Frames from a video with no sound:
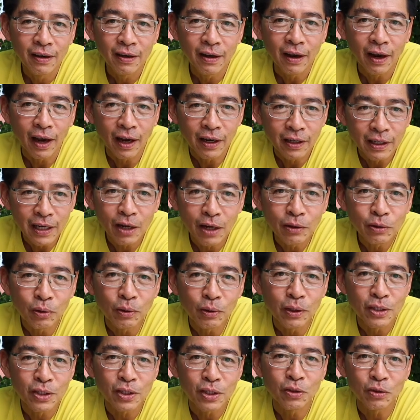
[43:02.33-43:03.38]
and now you
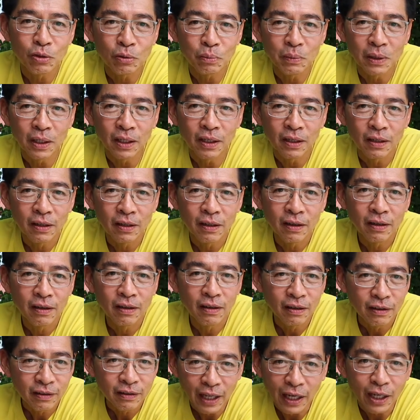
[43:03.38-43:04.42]
listen to me.
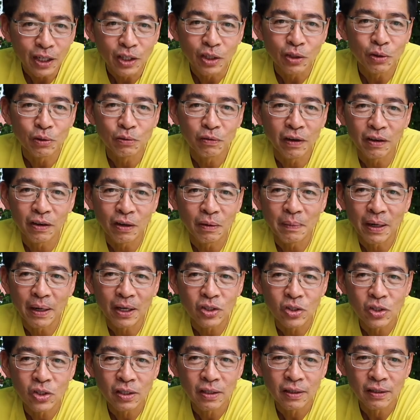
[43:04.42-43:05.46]
Thank you very
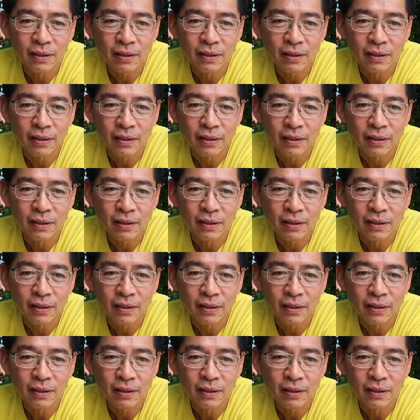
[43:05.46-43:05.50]
much."